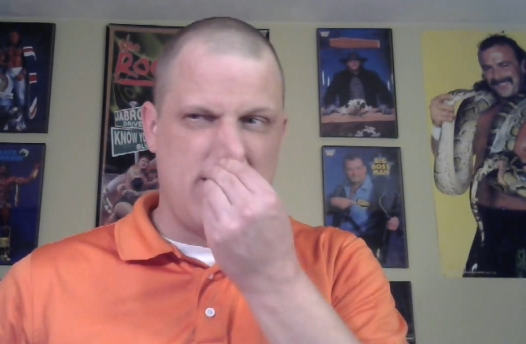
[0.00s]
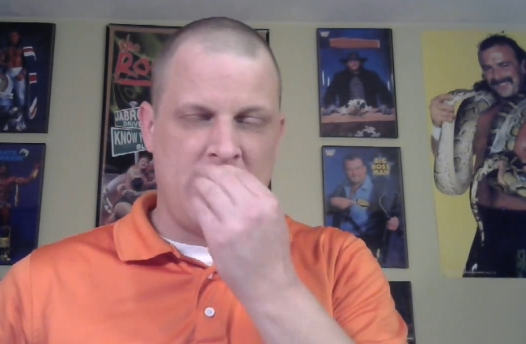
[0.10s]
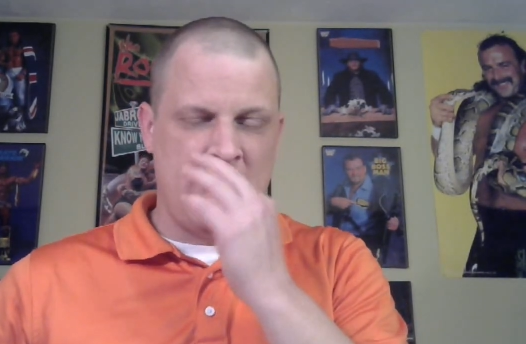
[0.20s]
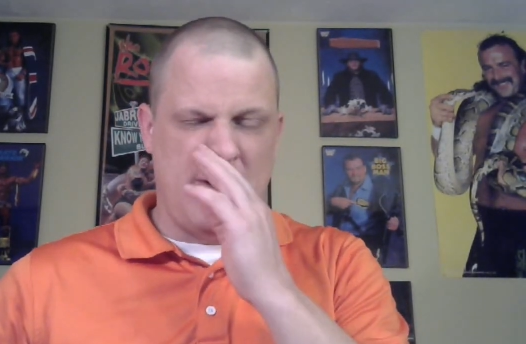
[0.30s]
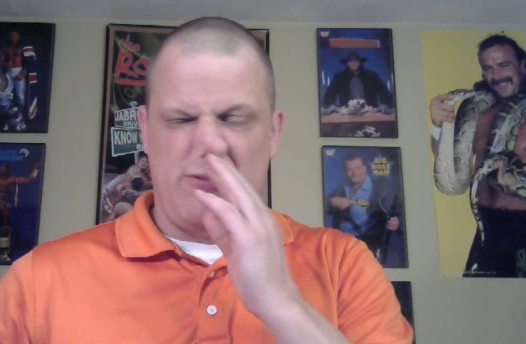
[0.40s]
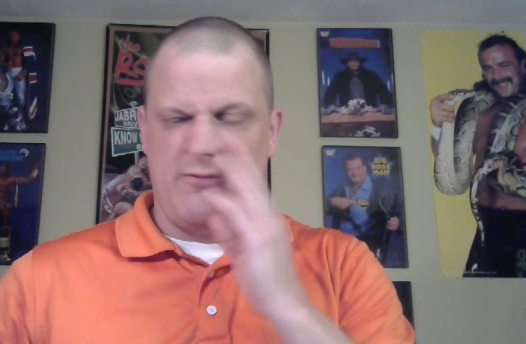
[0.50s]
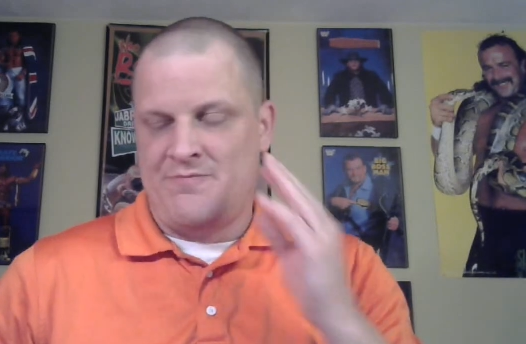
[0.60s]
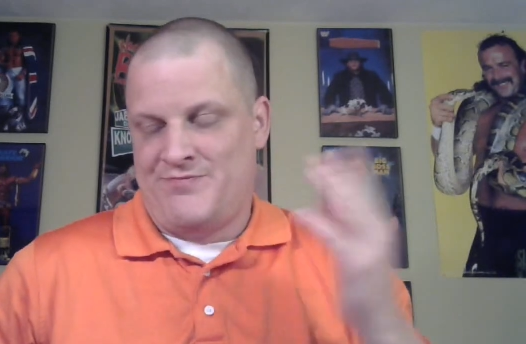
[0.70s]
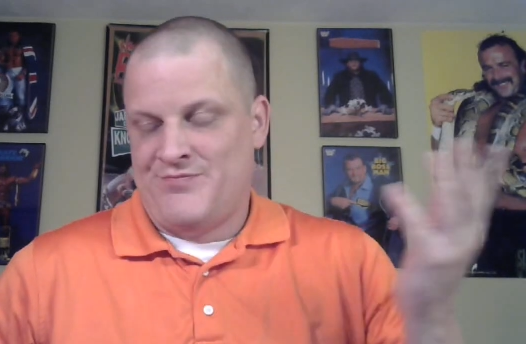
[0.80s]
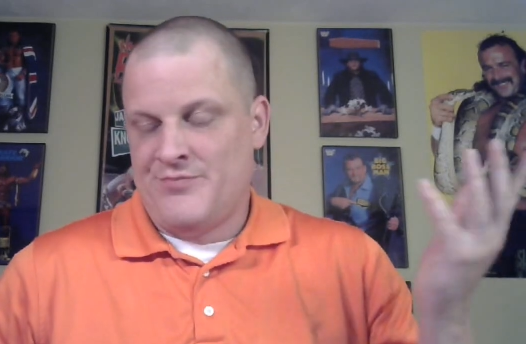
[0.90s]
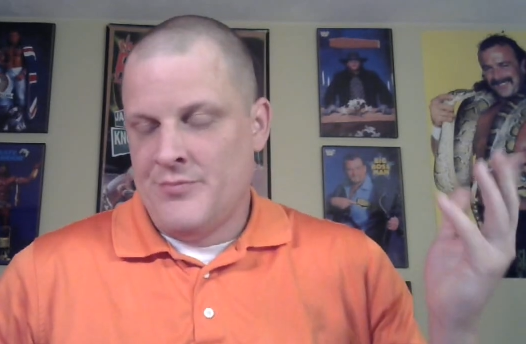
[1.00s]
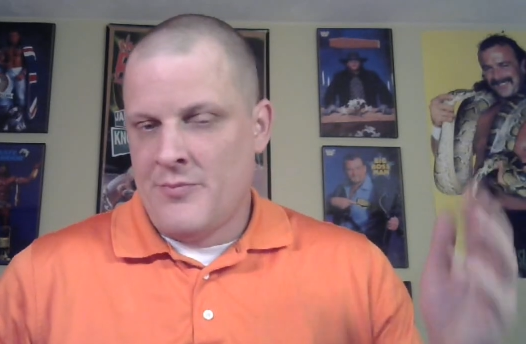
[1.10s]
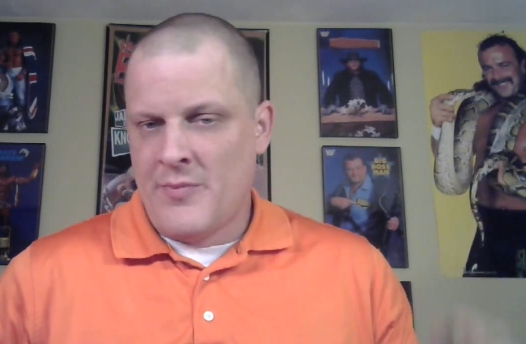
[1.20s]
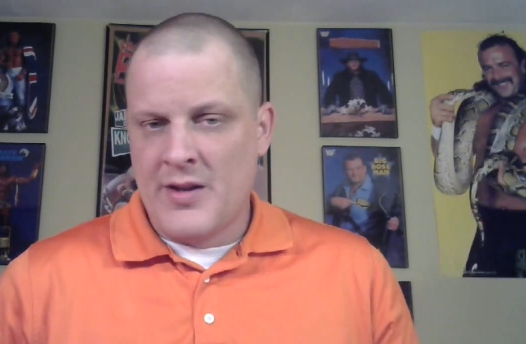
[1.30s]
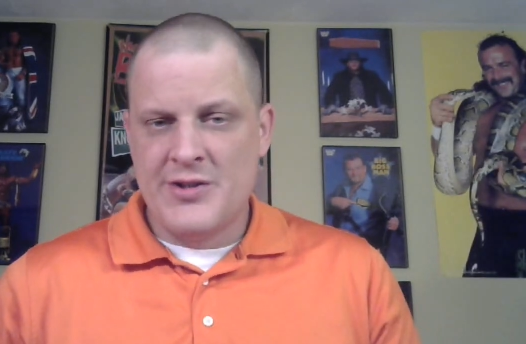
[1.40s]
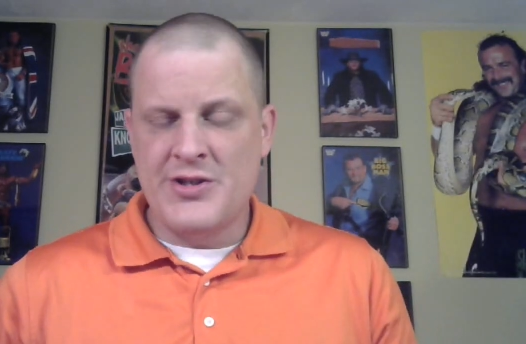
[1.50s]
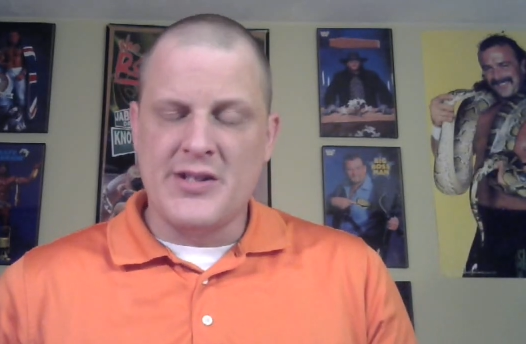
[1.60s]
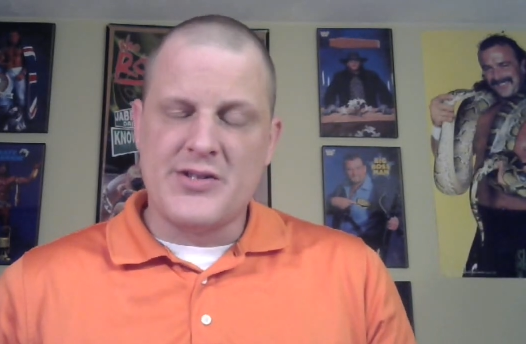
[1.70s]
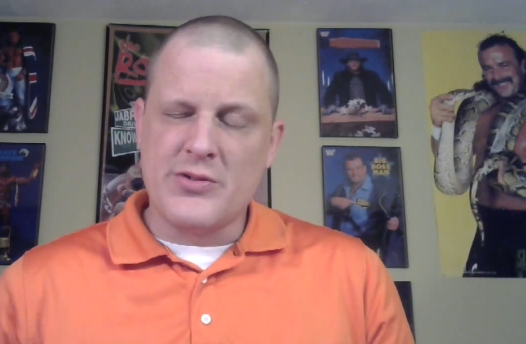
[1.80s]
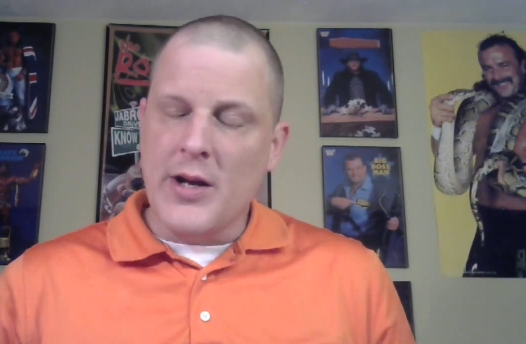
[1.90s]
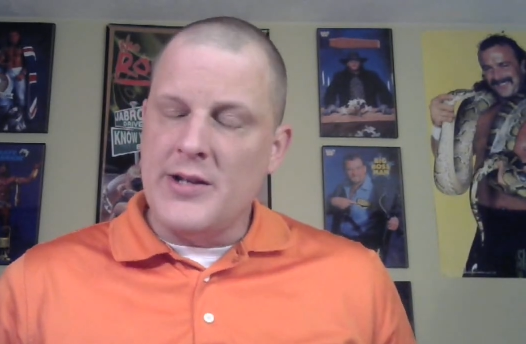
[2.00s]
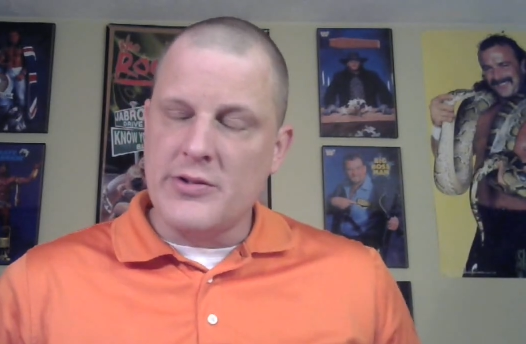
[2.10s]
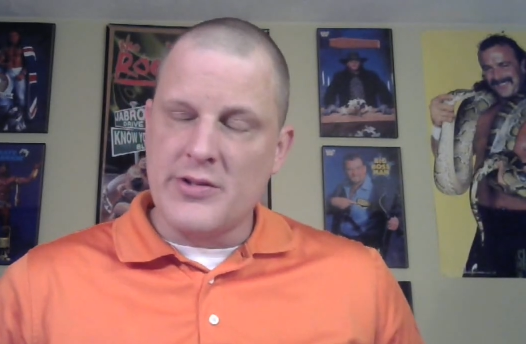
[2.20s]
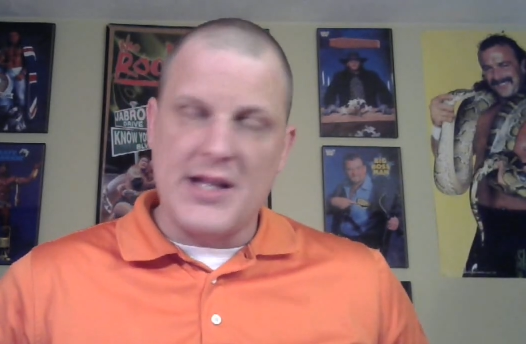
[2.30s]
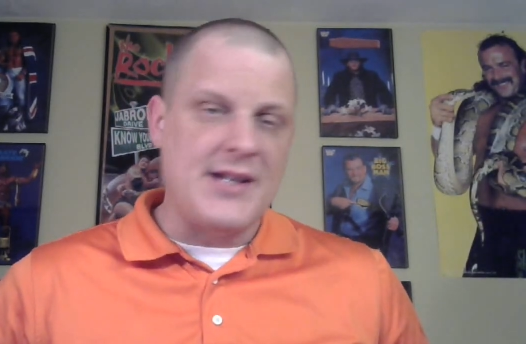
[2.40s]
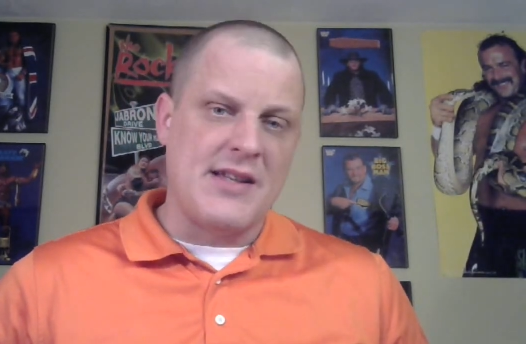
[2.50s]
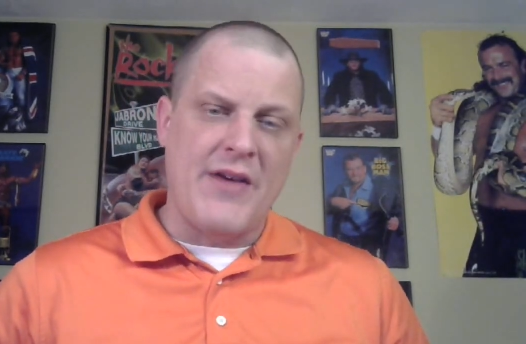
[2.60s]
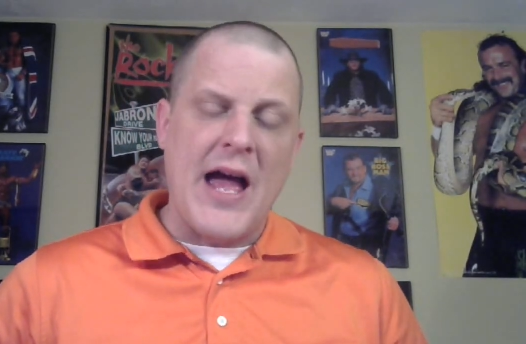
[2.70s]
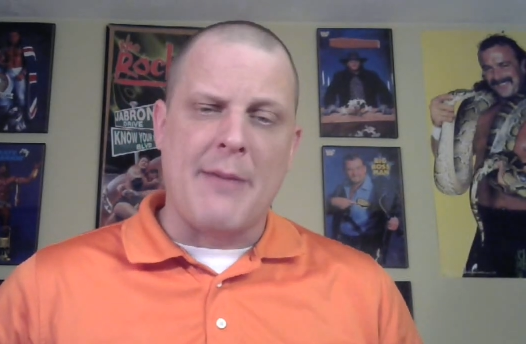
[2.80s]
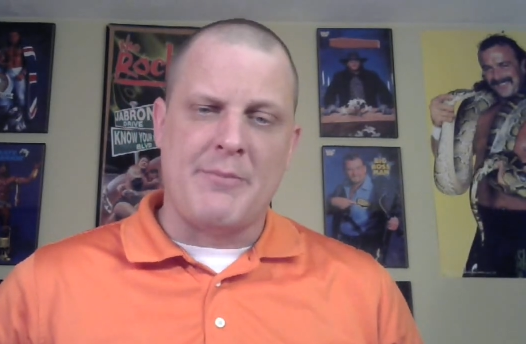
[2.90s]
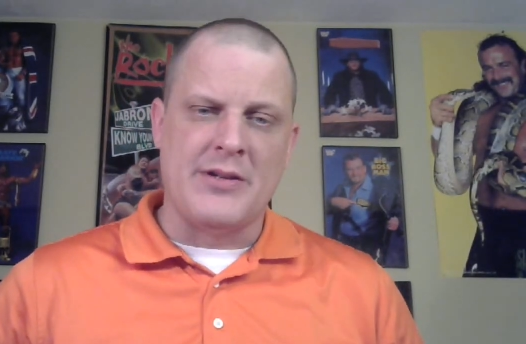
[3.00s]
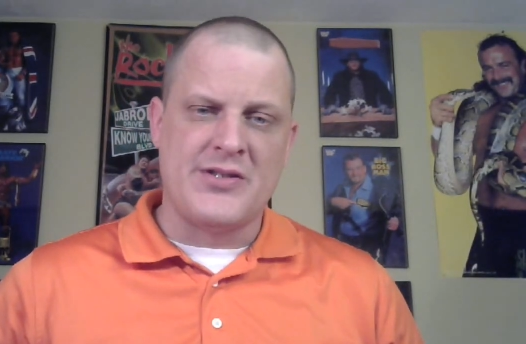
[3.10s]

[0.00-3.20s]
Speaker 1: You know? Shit, stranger things have happened.